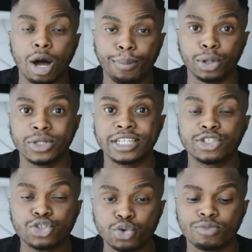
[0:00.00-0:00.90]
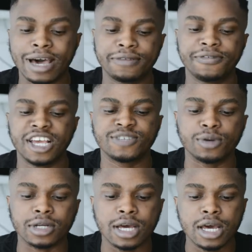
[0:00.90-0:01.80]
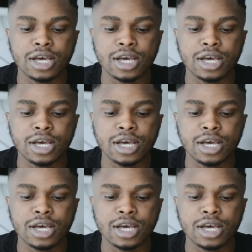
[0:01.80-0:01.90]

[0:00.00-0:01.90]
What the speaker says: uploaded to my Facebook.